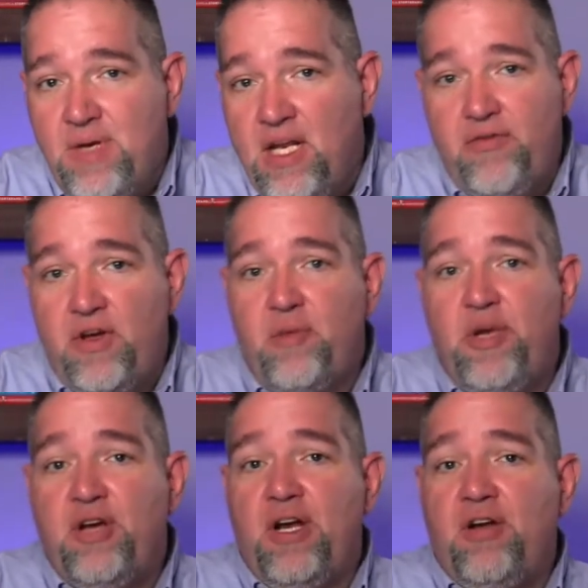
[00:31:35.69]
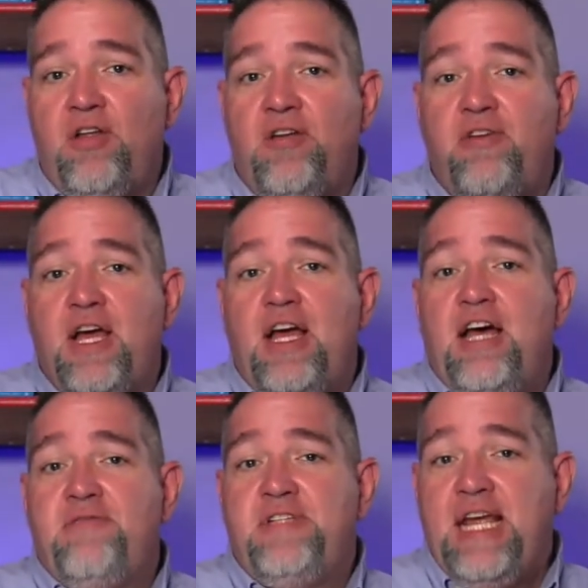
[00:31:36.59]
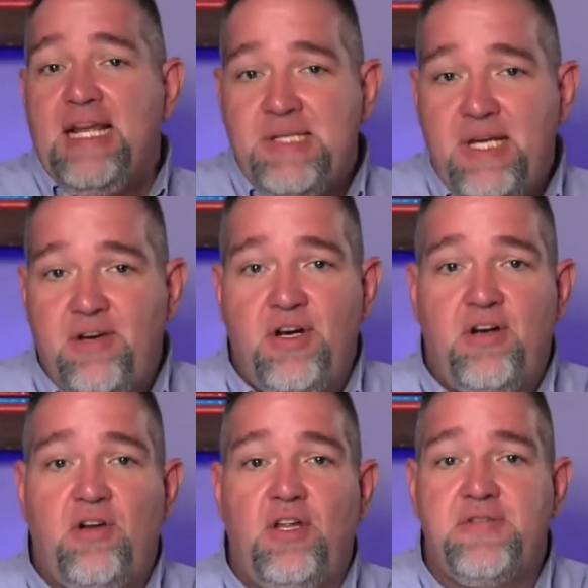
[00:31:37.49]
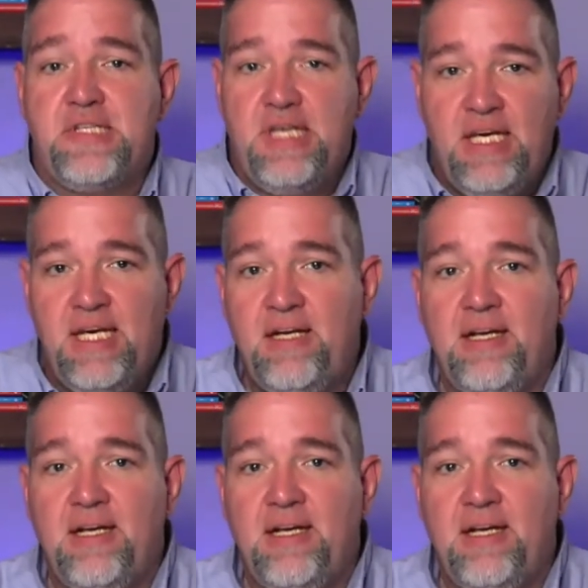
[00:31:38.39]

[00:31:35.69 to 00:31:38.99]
If you're going to be critical of dancing, critical of singing,